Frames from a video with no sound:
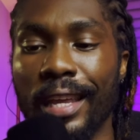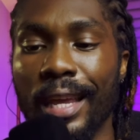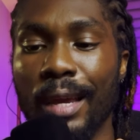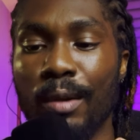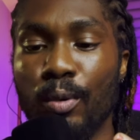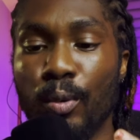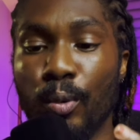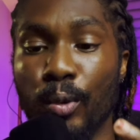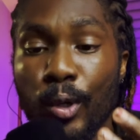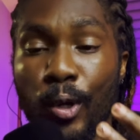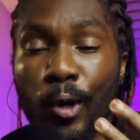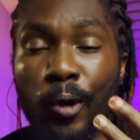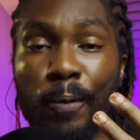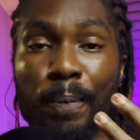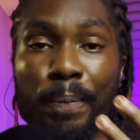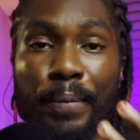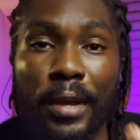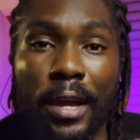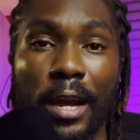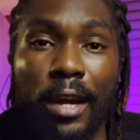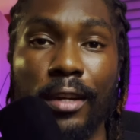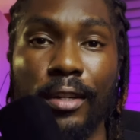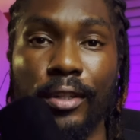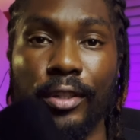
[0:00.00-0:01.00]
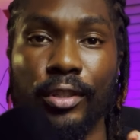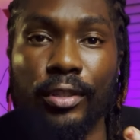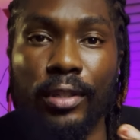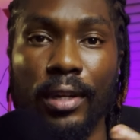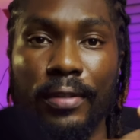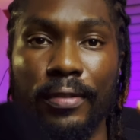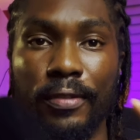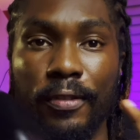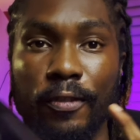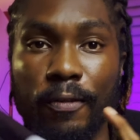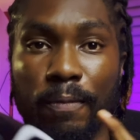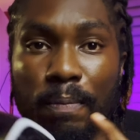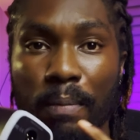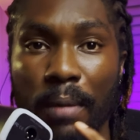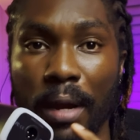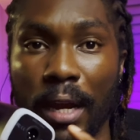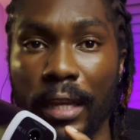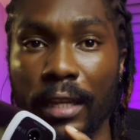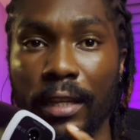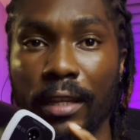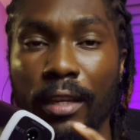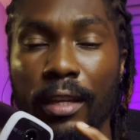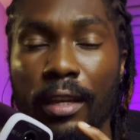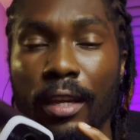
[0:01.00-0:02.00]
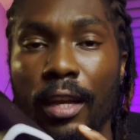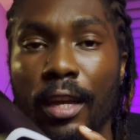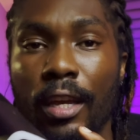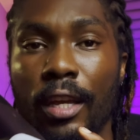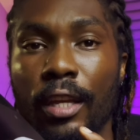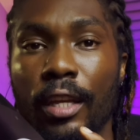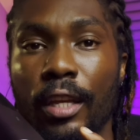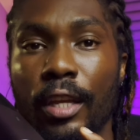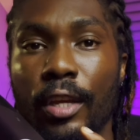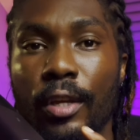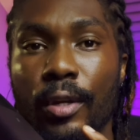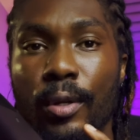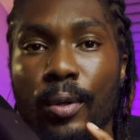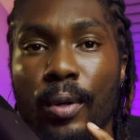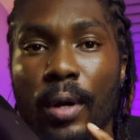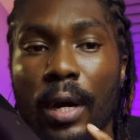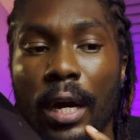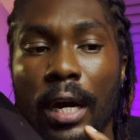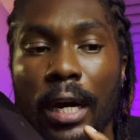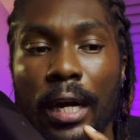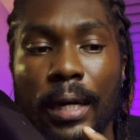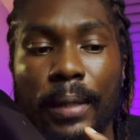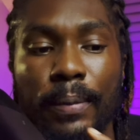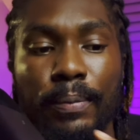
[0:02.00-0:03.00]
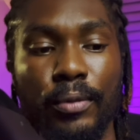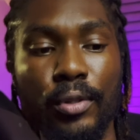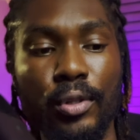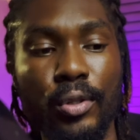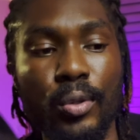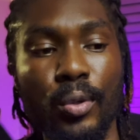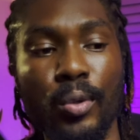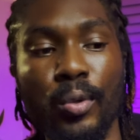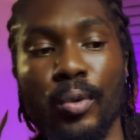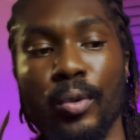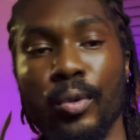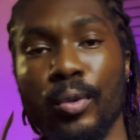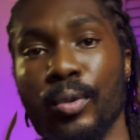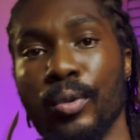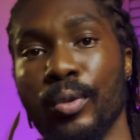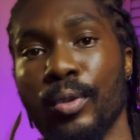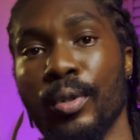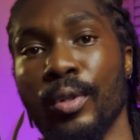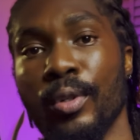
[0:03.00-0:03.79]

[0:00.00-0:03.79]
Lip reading: and we'll compare and contrast this mic to